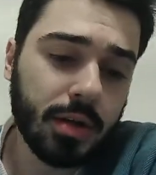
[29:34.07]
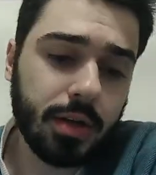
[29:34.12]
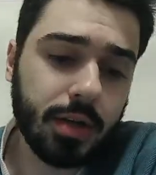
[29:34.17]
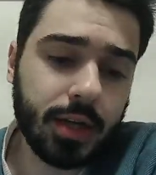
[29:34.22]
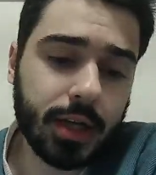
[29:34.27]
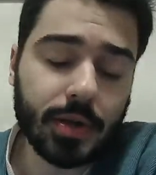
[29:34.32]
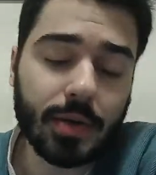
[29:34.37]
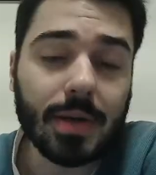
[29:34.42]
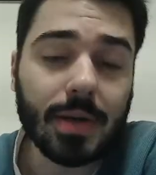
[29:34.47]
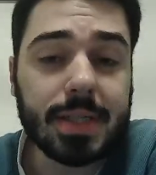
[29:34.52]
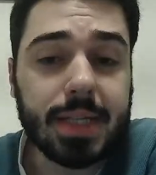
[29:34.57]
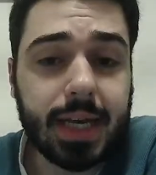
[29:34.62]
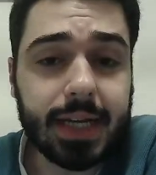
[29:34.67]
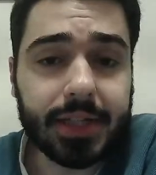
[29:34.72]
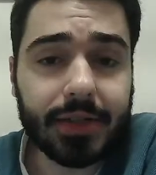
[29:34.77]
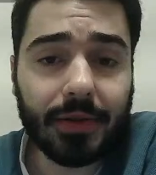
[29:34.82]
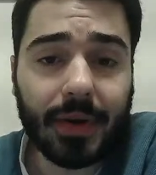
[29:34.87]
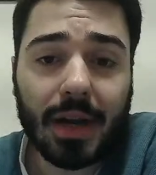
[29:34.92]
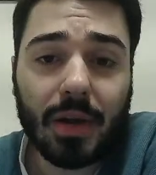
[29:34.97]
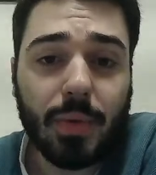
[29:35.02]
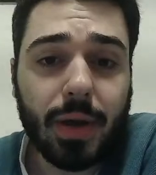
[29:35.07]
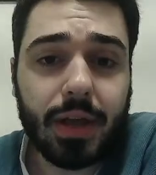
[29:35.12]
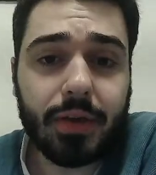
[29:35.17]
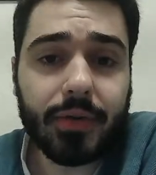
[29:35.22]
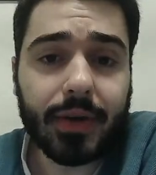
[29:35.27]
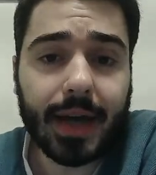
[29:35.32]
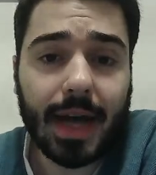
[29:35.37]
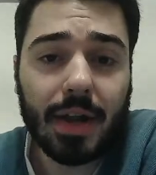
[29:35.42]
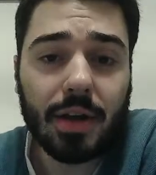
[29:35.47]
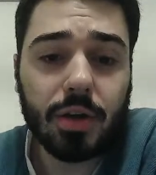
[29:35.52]
So I said, is there any way you
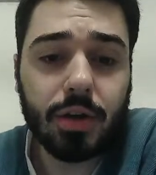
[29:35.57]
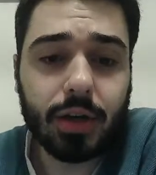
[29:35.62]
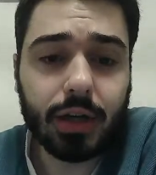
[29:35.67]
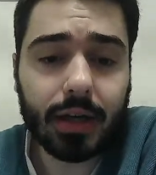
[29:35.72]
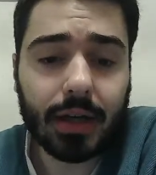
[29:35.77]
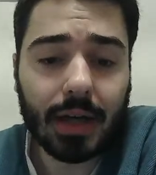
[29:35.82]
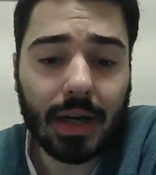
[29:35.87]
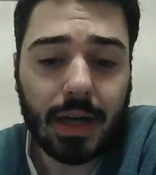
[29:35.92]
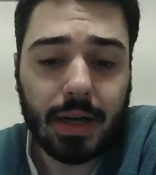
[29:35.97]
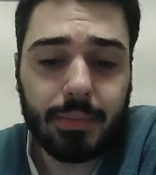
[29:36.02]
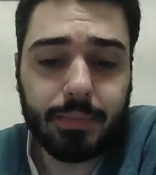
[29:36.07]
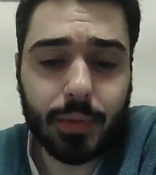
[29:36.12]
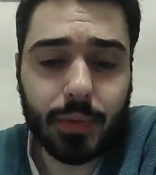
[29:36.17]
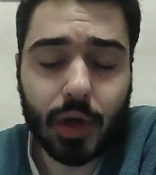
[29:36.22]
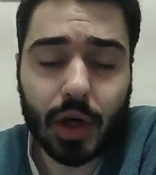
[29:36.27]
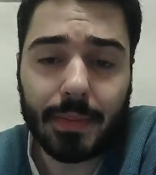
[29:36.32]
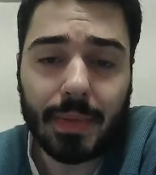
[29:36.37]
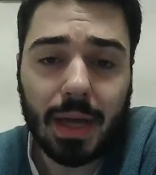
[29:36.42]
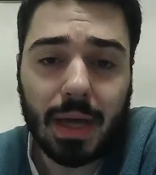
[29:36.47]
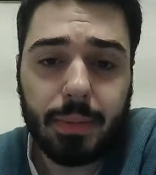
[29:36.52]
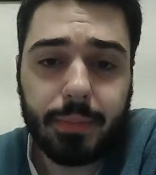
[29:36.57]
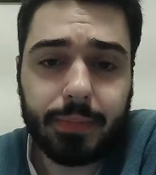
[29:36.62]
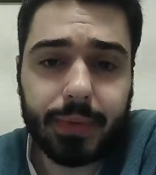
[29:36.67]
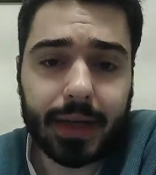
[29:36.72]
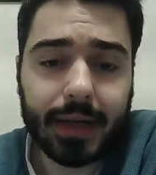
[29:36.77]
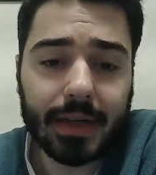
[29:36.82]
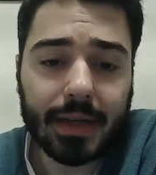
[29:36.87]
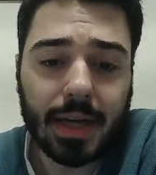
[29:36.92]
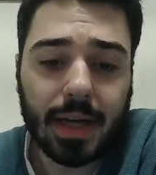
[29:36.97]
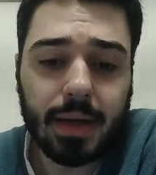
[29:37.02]
can kind of hook me up
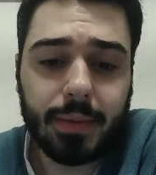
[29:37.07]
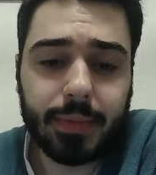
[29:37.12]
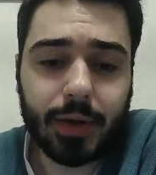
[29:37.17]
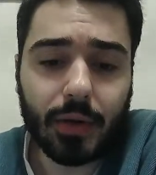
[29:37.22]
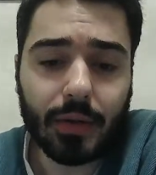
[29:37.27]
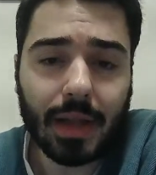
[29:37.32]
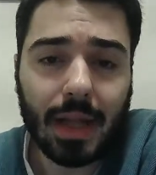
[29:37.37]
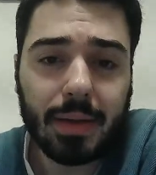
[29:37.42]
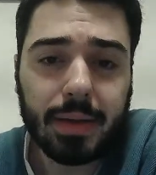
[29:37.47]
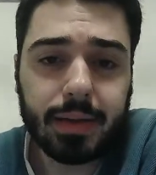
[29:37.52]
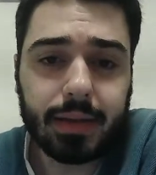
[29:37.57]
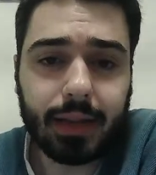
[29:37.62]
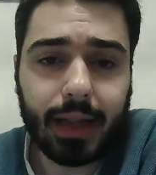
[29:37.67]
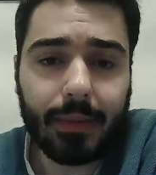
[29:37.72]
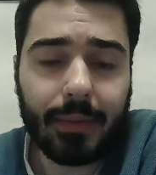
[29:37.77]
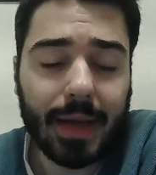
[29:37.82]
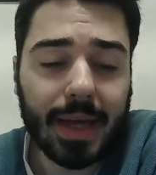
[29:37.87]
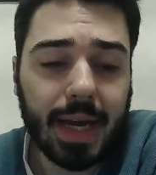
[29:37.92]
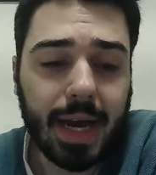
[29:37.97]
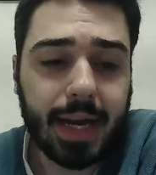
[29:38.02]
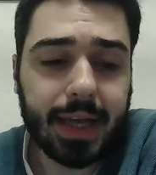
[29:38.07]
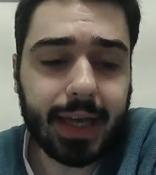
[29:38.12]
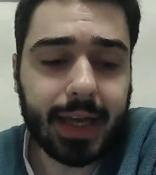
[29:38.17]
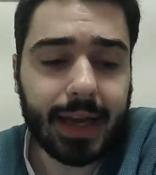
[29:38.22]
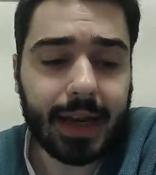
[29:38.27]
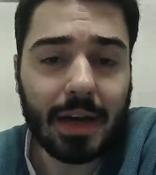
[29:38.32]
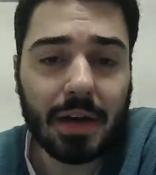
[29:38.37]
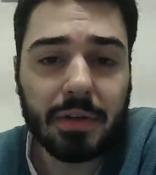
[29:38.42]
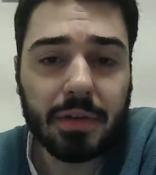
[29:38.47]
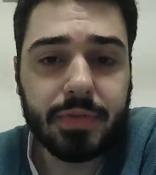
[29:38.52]
and, let me kind of get an
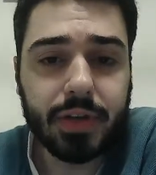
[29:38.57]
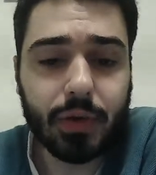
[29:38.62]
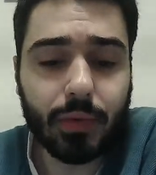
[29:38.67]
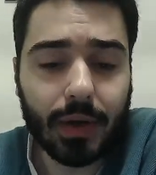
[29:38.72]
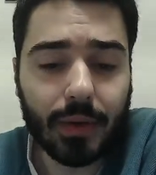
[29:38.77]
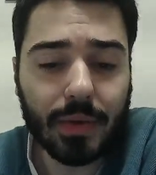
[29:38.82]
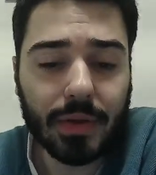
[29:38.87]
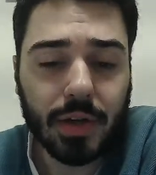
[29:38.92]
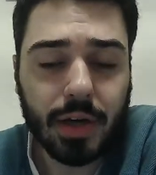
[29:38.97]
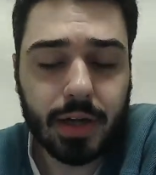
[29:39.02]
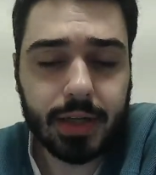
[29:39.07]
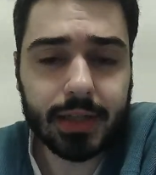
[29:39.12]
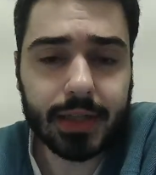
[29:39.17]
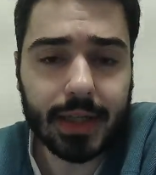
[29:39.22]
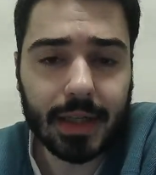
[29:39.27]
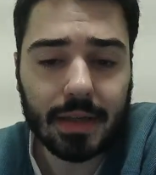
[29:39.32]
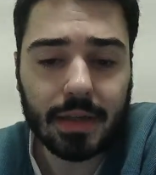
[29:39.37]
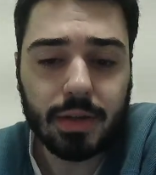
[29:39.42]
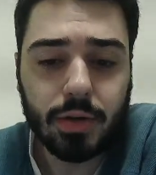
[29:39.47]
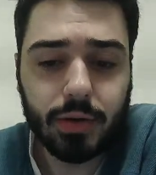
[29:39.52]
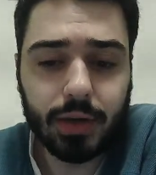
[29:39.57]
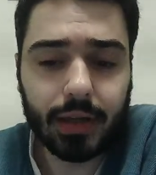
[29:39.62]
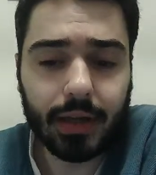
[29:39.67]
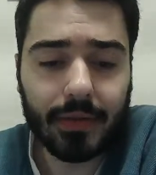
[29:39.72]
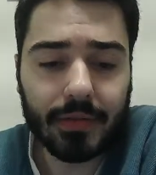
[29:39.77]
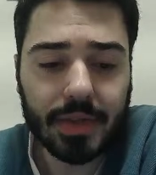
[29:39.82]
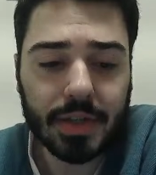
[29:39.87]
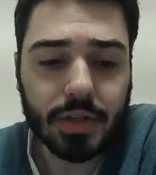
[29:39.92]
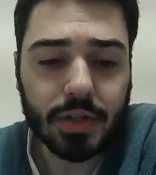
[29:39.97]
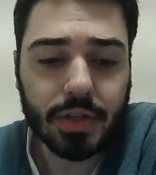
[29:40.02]
interview in with Anze? I'd
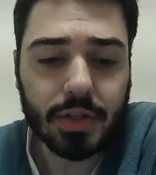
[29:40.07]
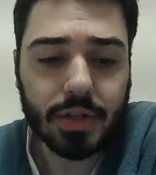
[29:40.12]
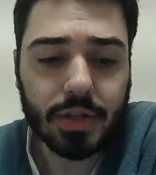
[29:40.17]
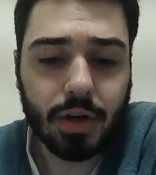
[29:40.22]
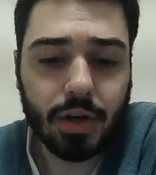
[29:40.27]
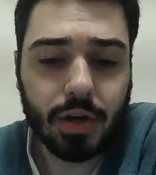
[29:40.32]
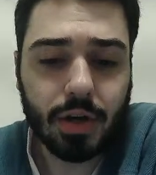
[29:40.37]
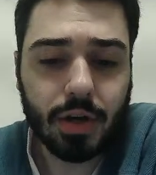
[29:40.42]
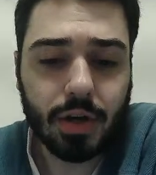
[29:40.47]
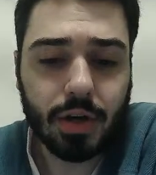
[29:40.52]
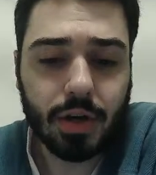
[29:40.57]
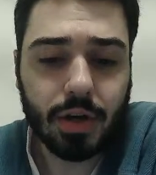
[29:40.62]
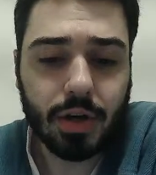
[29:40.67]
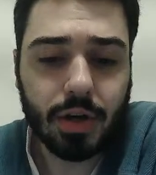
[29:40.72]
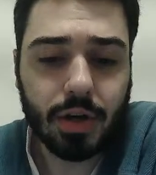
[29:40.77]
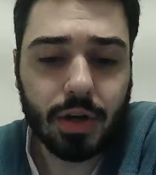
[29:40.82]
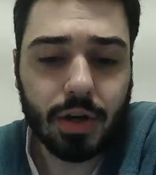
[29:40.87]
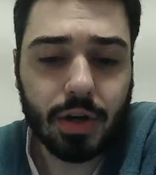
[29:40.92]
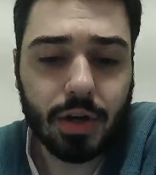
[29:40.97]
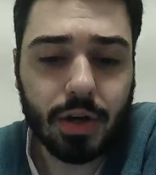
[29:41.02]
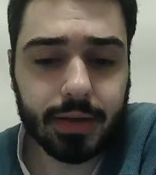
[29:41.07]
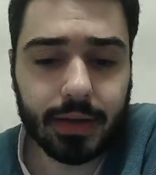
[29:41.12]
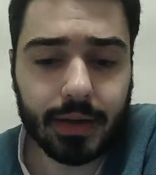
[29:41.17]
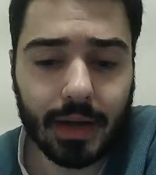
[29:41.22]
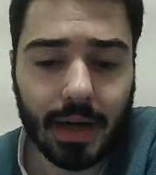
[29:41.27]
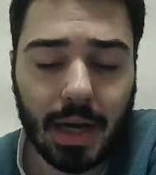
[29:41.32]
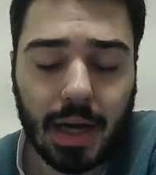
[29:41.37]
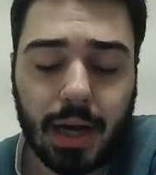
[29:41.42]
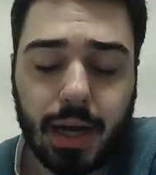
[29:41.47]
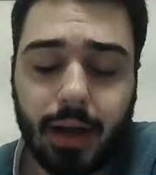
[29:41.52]
love to talk to him for the book.
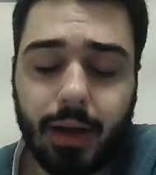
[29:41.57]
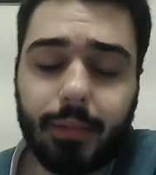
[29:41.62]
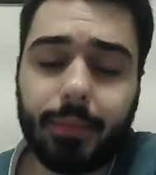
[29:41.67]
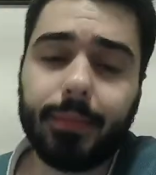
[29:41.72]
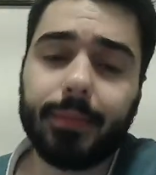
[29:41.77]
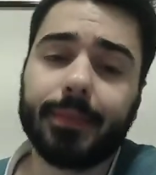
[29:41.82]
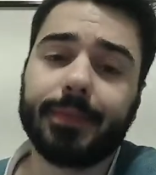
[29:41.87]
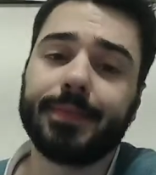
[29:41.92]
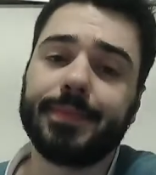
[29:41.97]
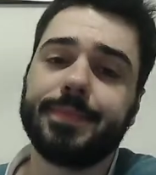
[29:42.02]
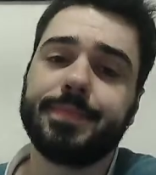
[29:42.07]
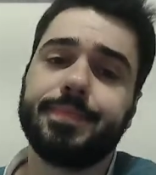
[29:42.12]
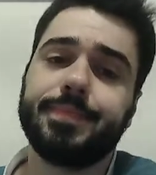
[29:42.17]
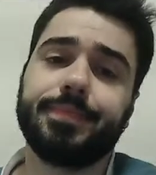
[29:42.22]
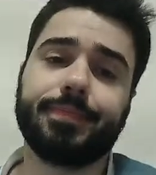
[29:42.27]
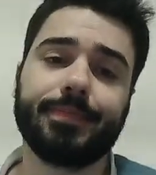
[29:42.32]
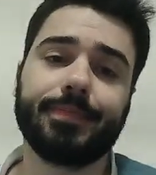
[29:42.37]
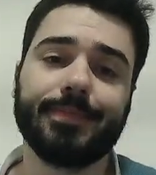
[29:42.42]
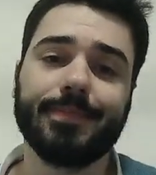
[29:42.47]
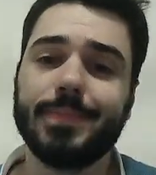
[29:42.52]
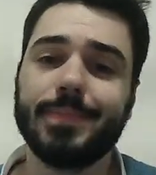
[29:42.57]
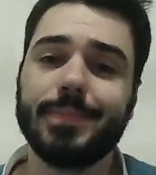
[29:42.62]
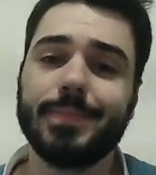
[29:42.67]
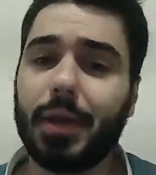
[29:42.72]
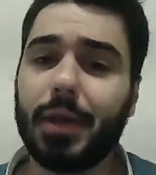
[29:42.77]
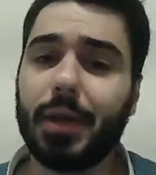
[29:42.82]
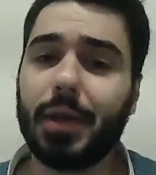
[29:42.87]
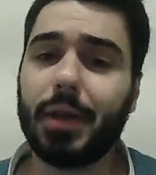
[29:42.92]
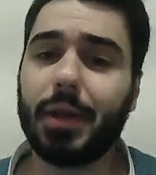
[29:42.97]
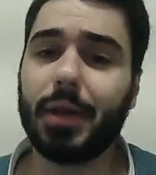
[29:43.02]
And
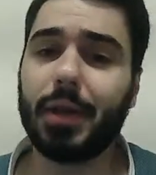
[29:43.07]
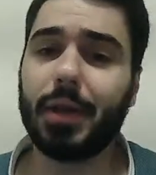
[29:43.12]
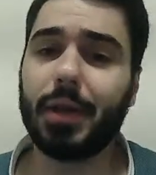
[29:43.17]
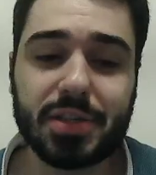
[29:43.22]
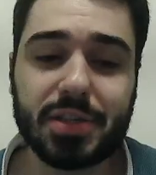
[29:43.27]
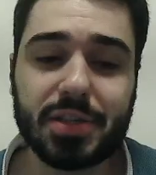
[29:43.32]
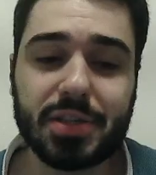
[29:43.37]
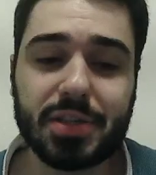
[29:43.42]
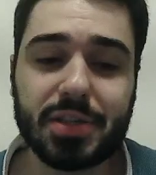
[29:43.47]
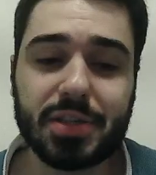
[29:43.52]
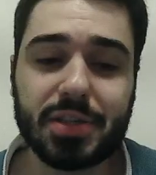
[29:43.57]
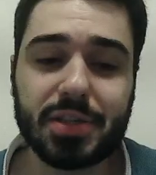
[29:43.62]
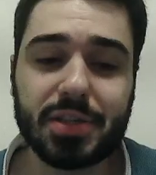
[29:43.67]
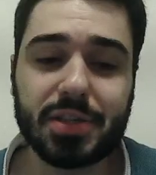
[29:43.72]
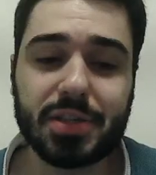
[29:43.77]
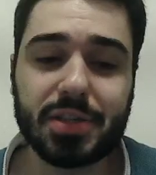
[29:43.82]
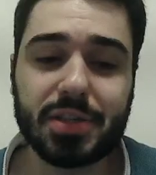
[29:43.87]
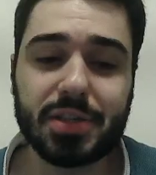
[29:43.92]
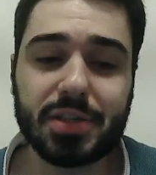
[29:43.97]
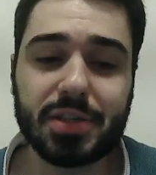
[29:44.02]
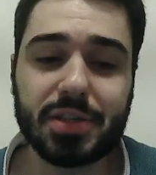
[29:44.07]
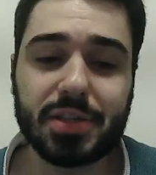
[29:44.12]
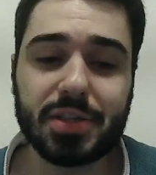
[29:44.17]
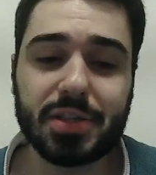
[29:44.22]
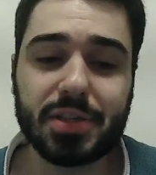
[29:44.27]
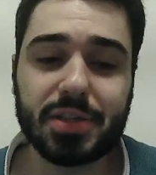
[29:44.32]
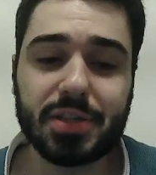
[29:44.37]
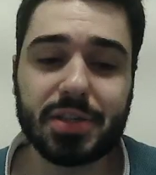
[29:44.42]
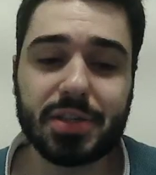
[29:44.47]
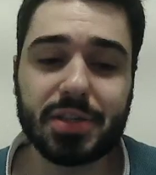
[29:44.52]
obviously I just want to talk to him because I'm
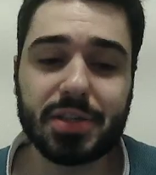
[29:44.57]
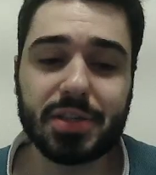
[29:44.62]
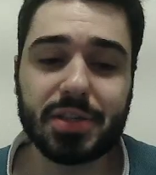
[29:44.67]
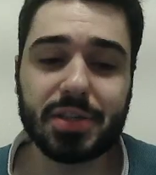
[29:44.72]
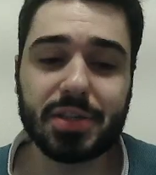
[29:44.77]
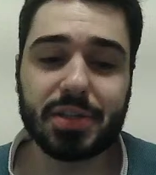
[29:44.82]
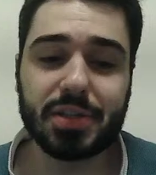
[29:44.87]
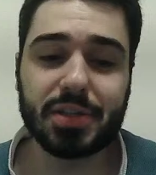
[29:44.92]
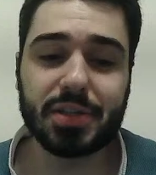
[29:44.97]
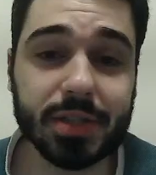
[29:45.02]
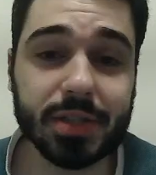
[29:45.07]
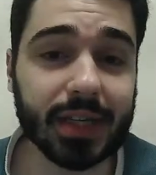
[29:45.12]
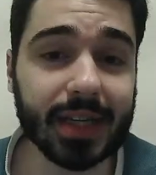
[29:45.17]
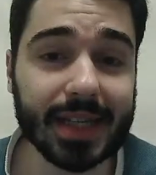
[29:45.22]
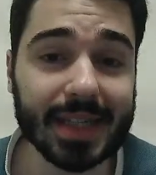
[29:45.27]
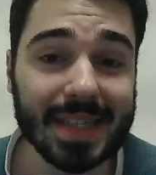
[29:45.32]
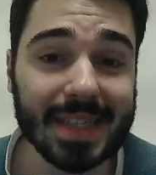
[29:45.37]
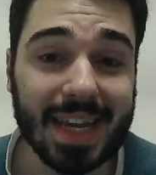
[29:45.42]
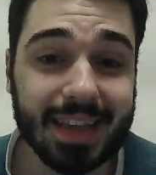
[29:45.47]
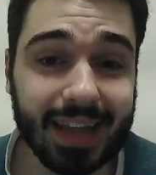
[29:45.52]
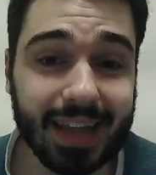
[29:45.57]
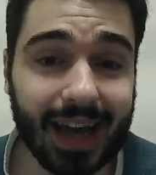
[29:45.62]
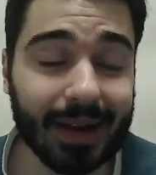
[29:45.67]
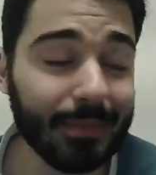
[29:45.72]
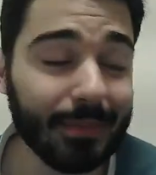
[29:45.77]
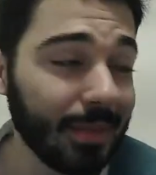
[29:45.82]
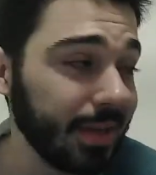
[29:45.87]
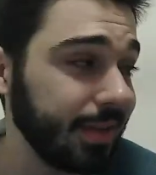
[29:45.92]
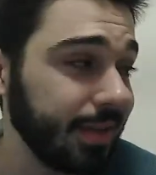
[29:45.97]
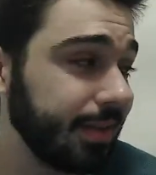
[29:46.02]
a big fan. I wasn't going to say that,
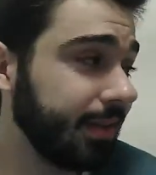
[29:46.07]
but...